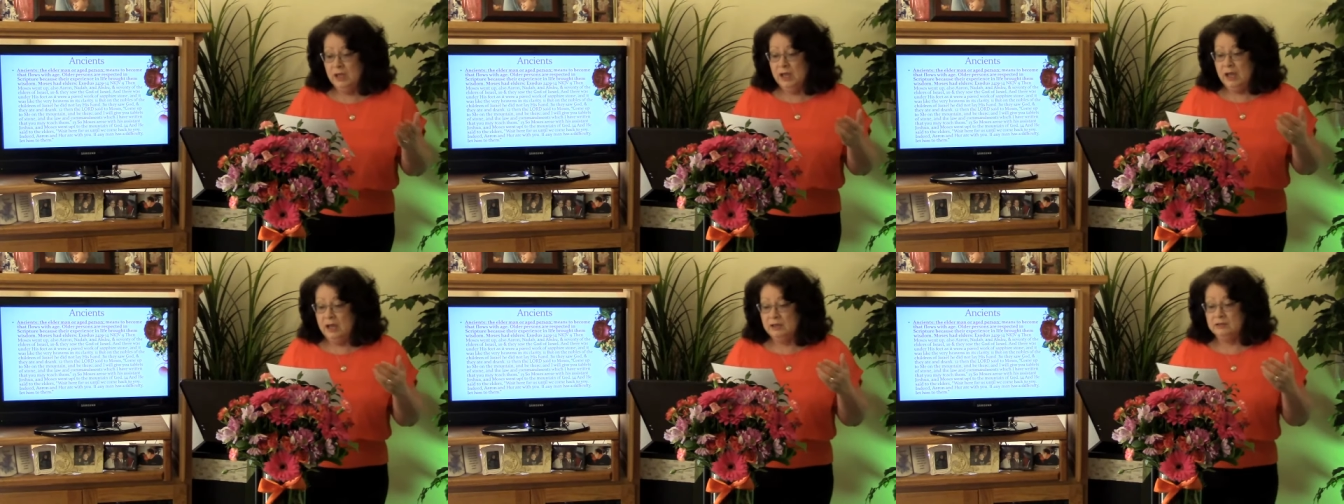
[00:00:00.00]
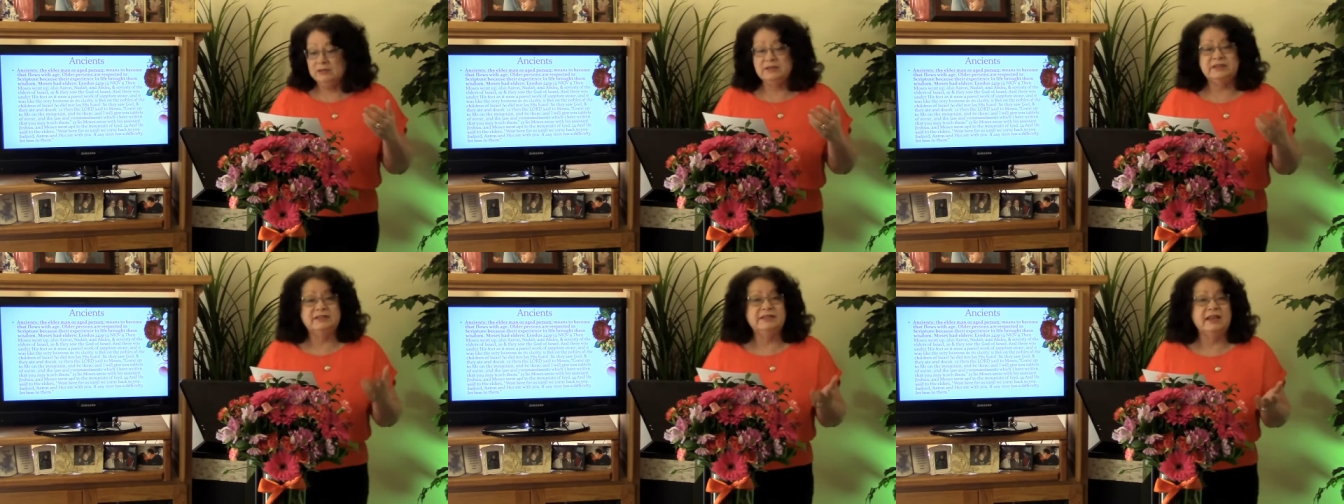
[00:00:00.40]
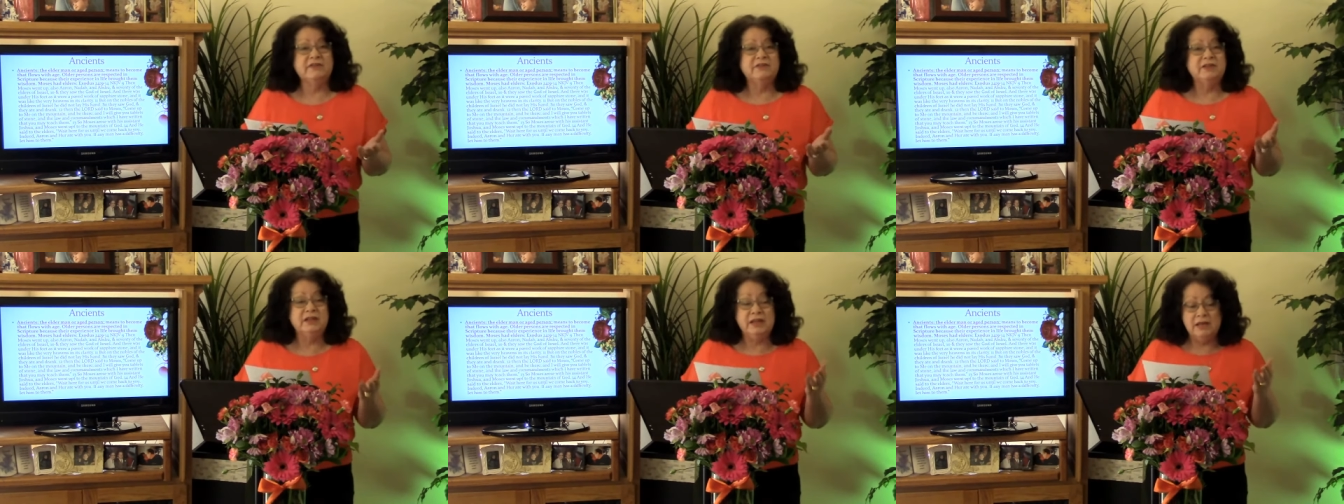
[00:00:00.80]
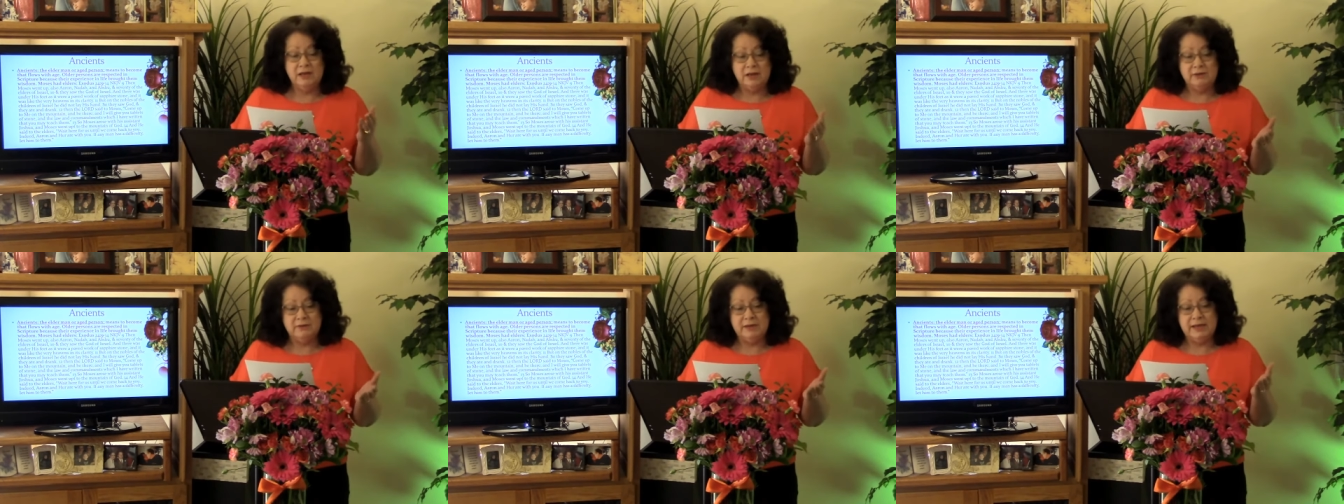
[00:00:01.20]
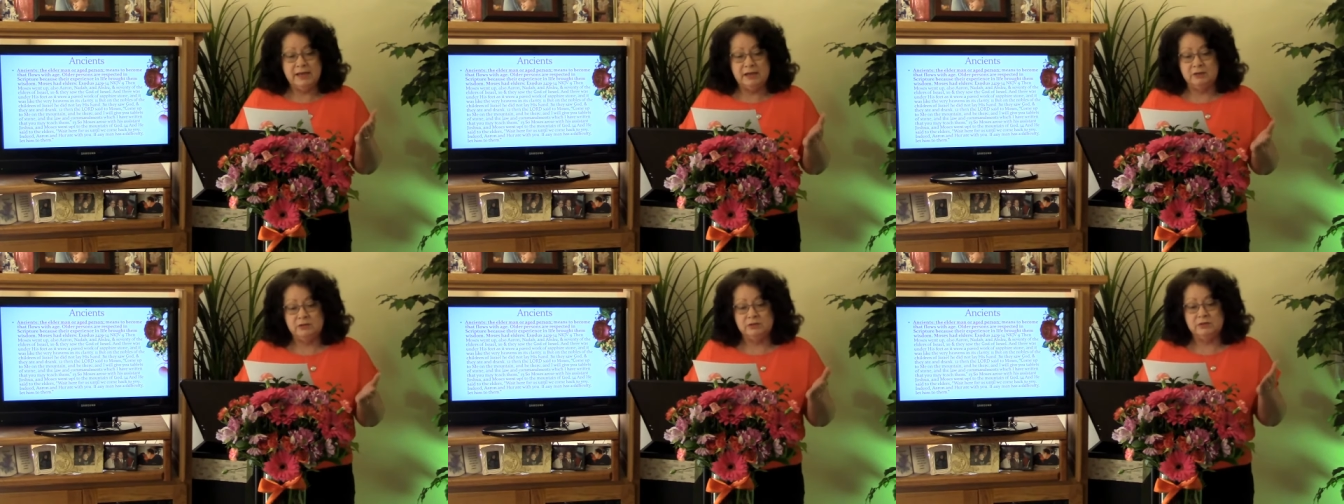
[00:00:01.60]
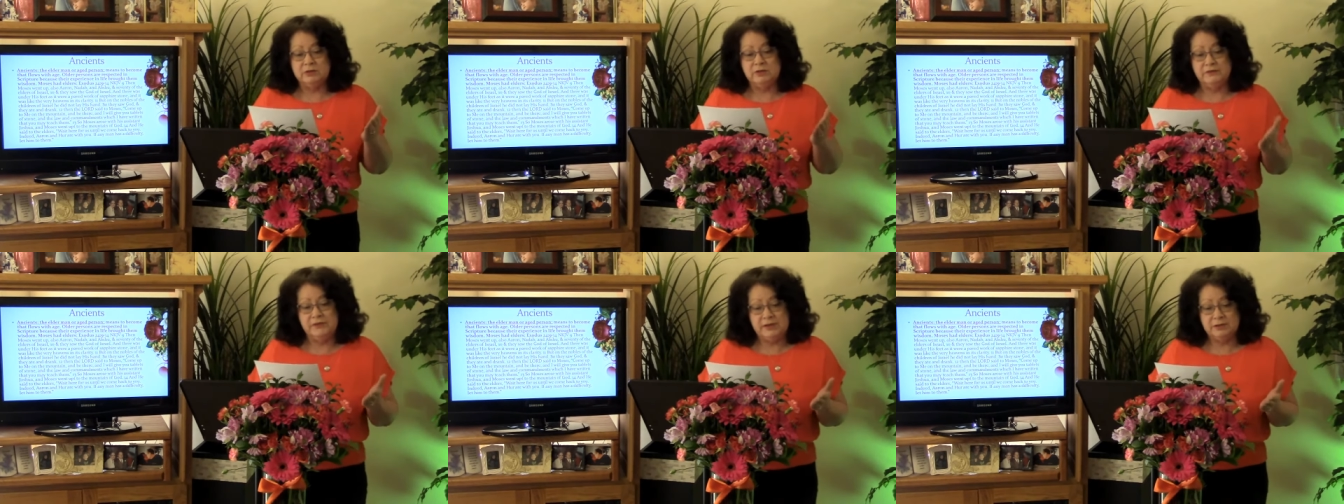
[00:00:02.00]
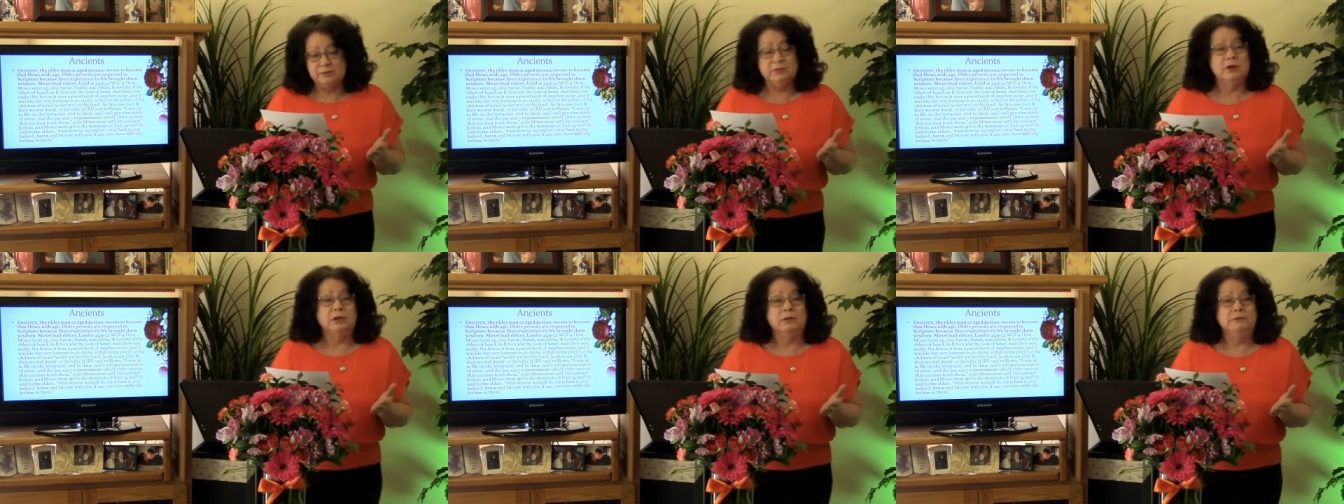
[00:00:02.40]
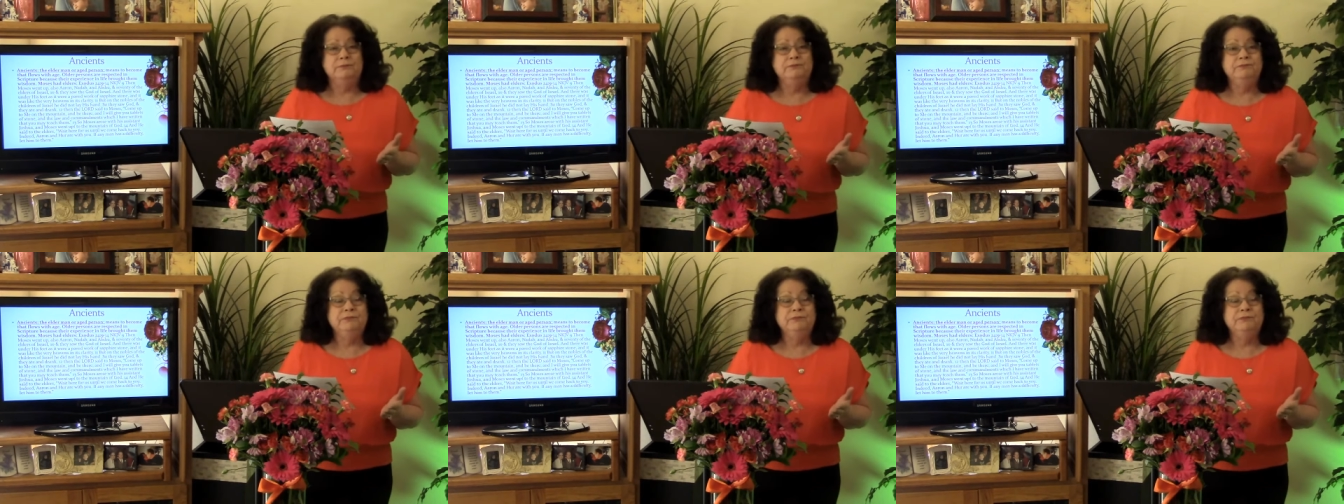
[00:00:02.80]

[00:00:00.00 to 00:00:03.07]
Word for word: and 70 of the elders of Israel.